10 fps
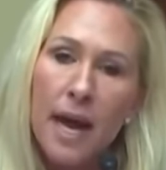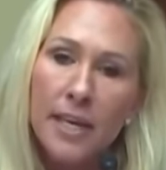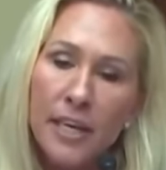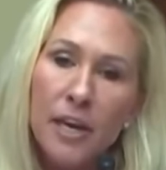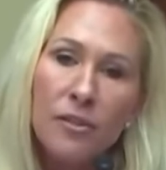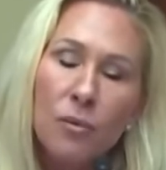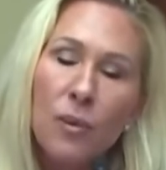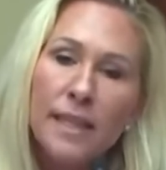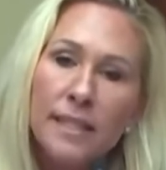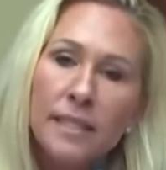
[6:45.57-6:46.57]
You know that
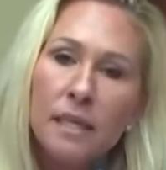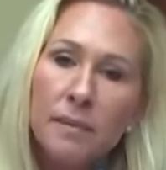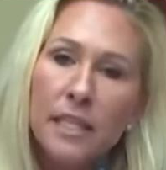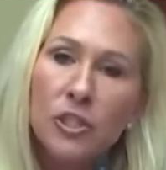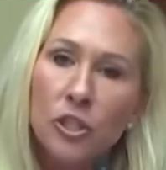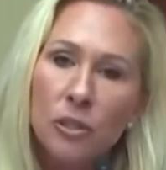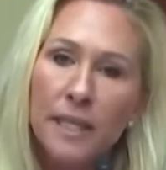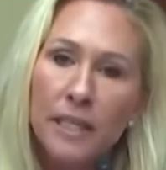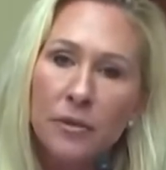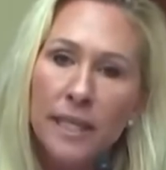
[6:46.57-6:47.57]
what this committee should
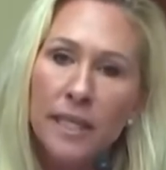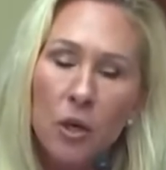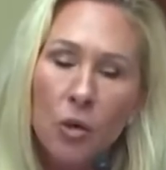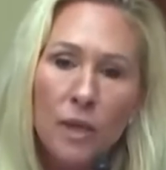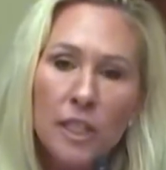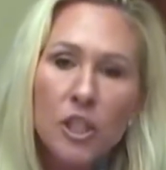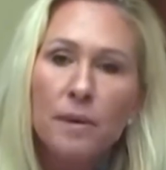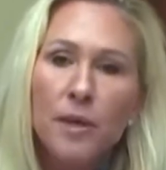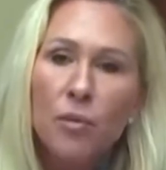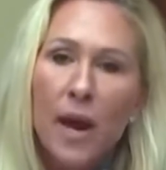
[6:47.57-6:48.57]
be doing? We
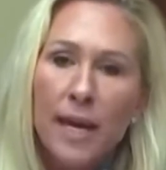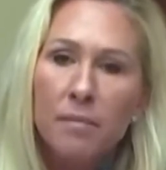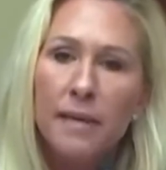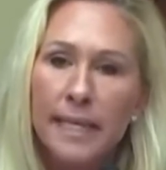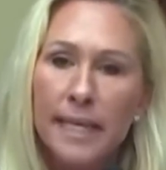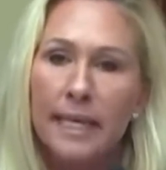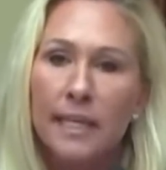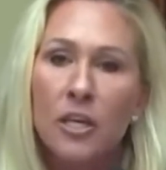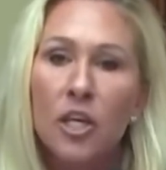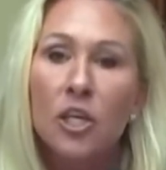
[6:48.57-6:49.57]
should be
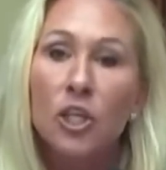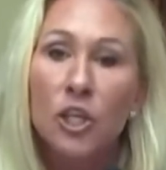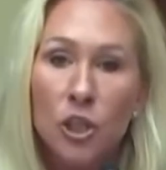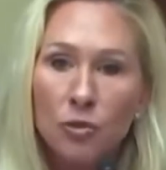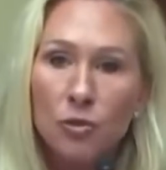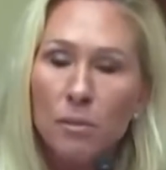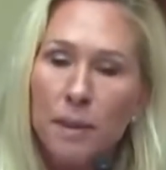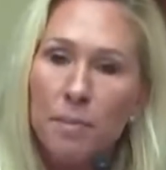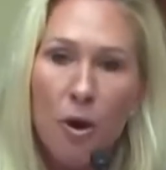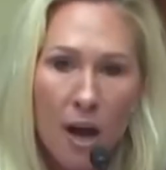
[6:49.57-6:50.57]
recommending you to
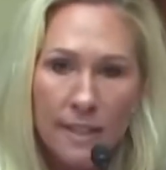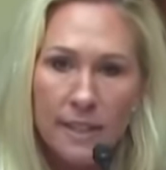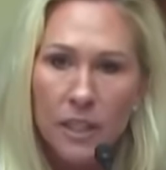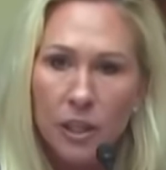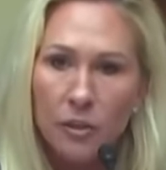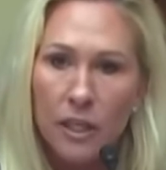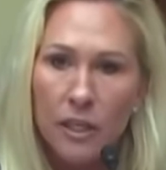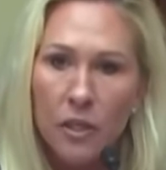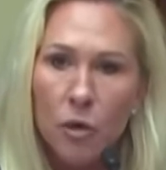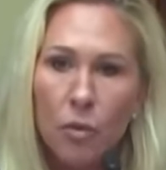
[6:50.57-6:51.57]
be
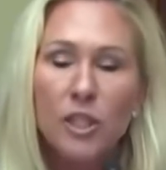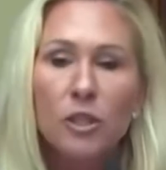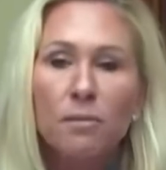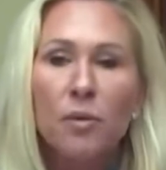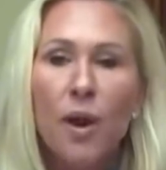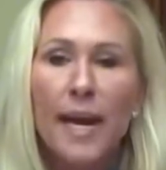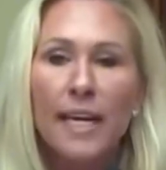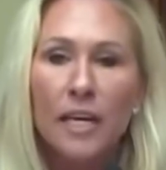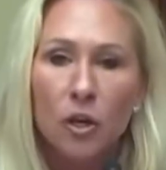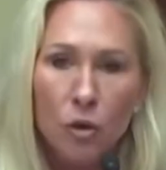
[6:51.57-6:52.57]
prosecuted. We should be
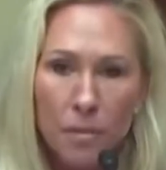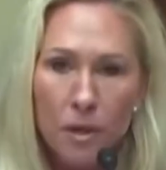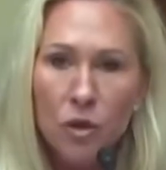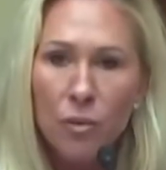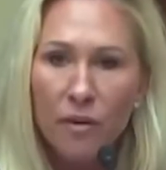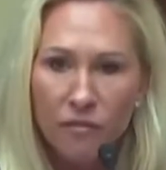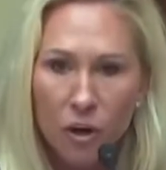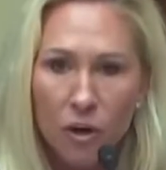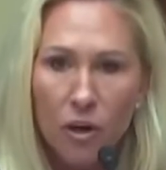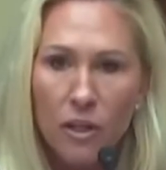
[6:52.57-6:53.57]
writing a criminal
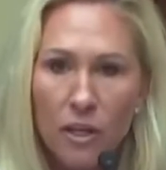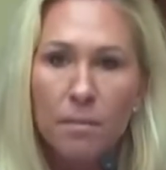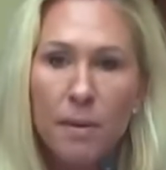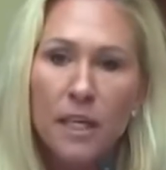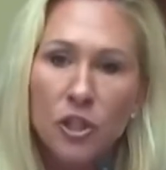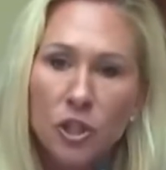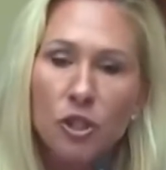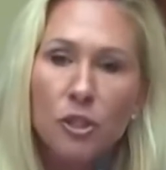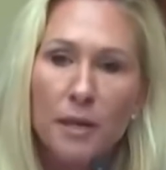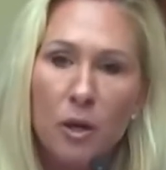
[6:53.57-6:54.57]
referral because you
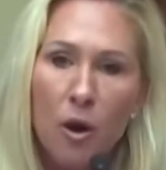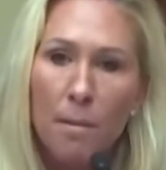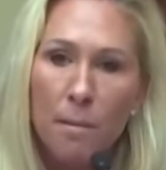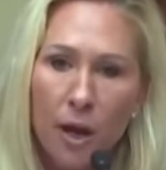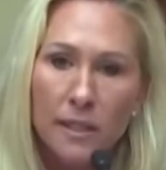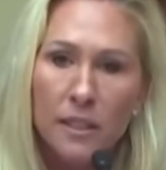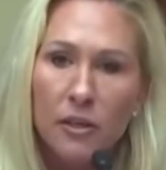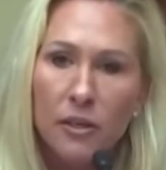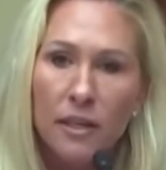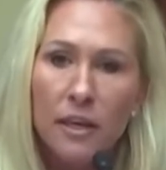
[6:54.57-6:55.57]
should be
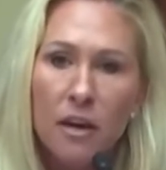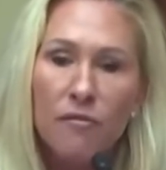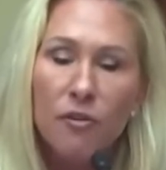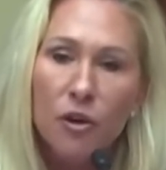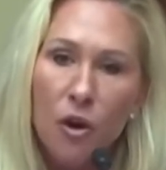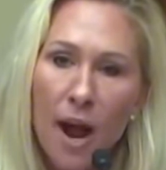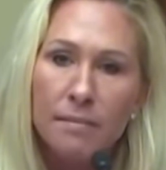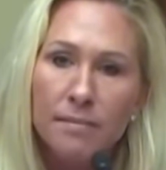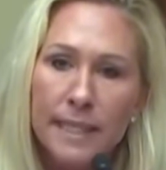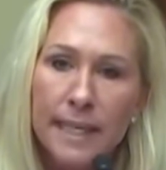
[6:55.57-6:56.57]
prosecuted for
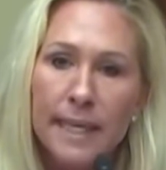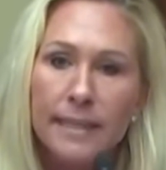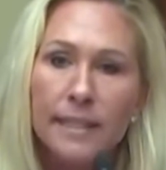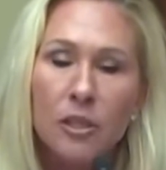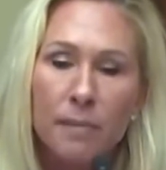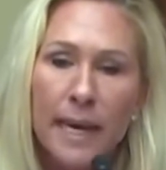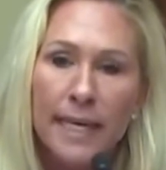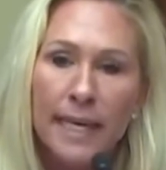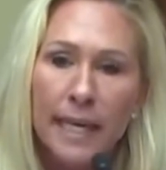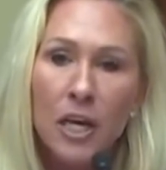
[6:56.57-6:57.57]
crimes against
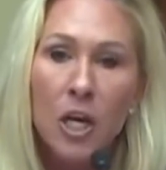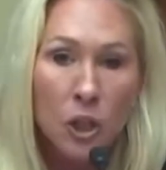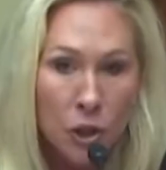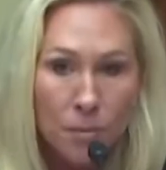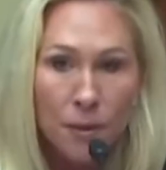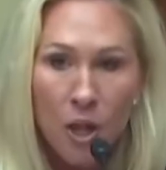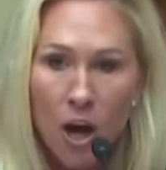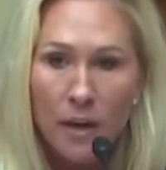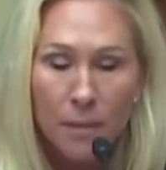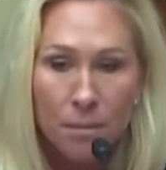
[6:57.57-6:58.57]
humanity. You
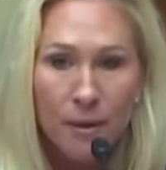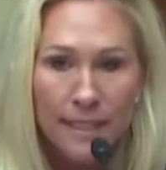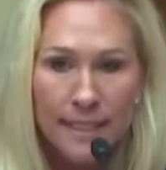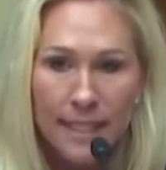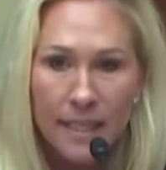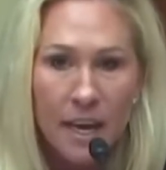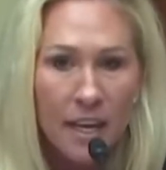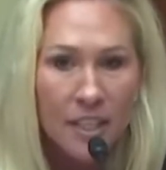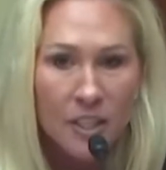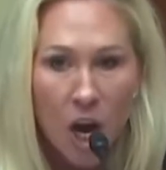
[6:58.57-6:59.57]
belong in prison,
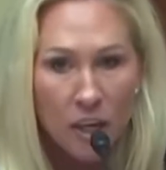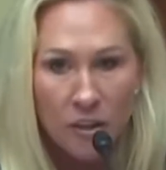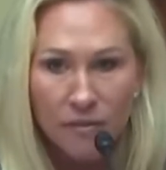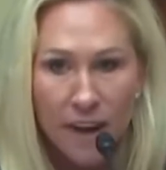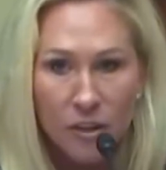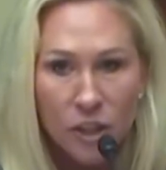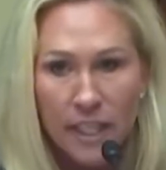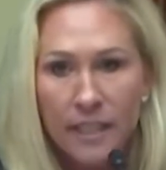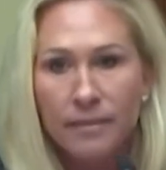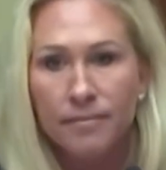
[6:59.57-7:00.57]
Dr.
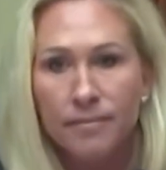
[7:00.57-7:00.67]
Fauci.